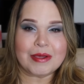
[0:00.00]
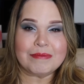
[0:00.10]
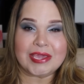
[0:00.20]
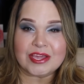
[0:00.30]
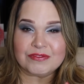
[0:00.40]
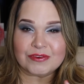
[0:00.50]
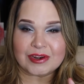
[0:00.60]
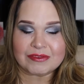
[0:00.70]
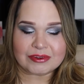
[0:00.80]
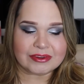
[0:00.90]
makeup
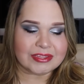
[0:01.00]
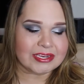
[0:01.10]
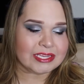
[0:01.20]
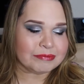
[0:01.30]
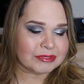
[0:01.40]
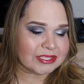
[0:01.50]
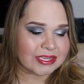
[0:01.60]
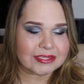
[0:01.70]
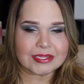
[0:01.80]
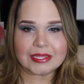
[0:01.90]
forever the
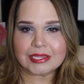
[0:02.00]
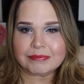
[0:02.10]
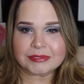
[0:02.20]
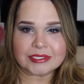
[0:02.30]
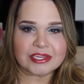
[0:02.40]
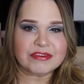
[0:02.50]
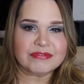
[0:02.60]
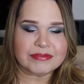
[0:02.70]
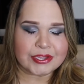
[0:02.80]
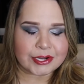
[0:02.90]
lipstick the lip stuff
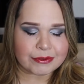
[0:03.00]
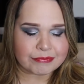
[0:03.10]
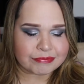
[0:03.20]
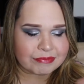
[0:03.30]
you know